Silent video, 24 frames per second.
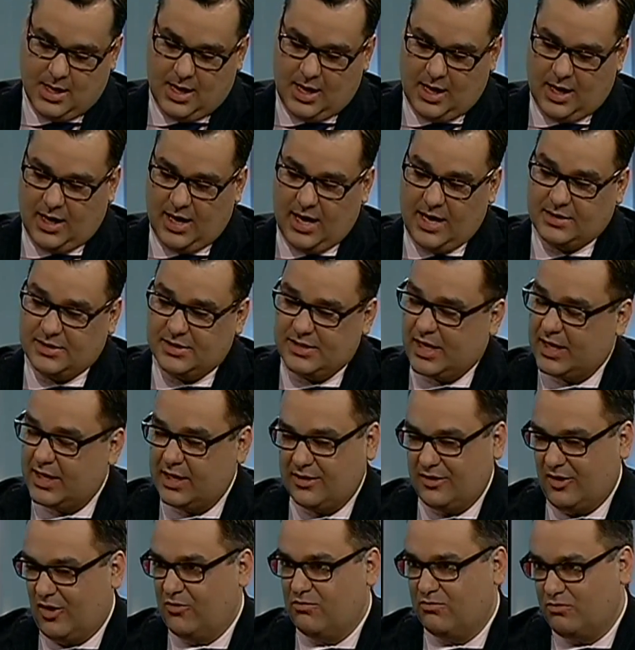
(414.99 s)
And
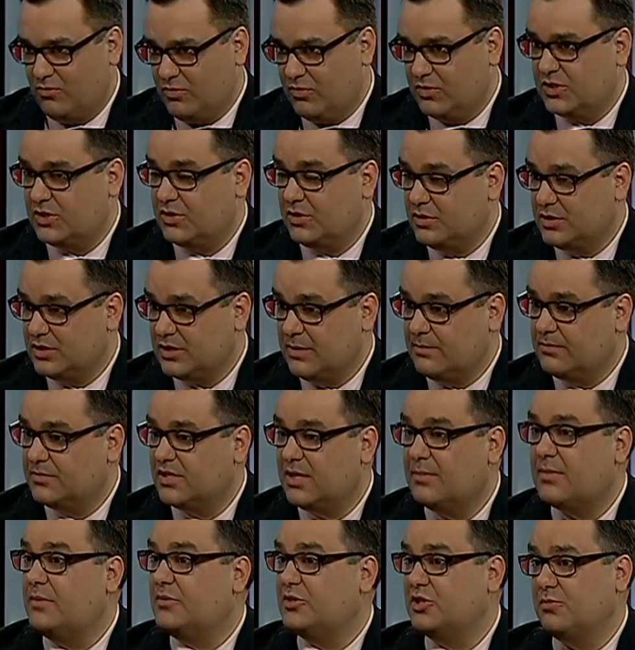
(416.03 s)
second, on
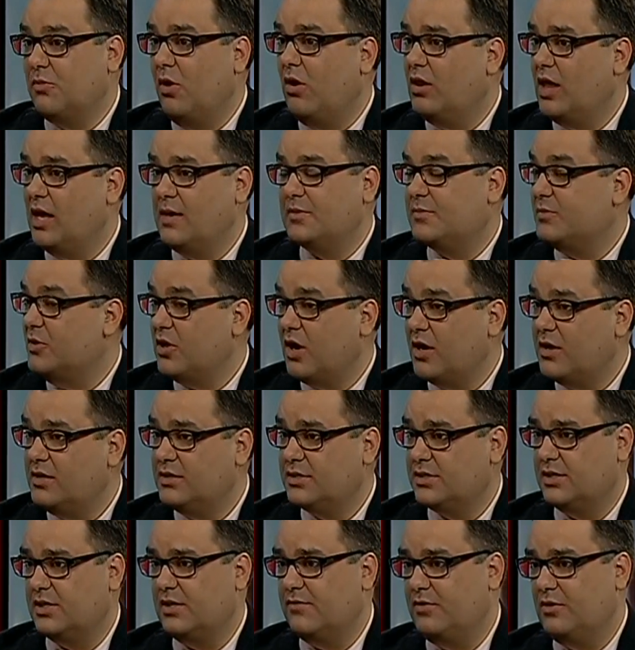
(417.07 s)
sometimes small items, but not
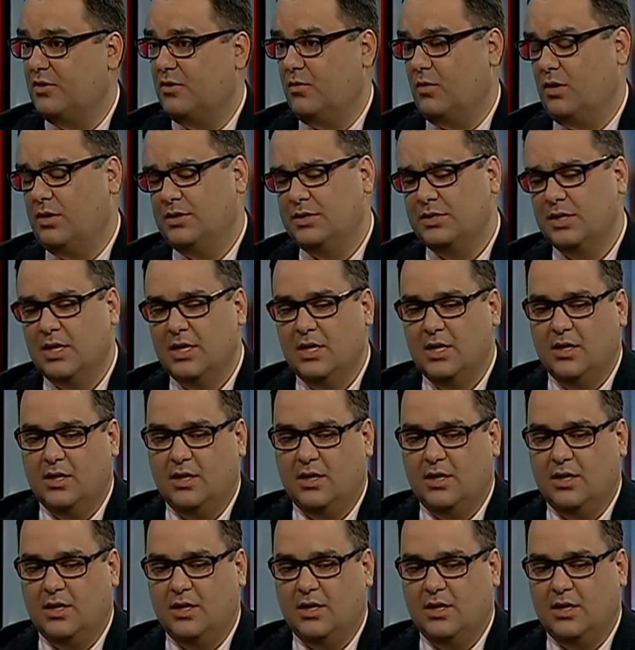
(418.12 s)
insignificant ones,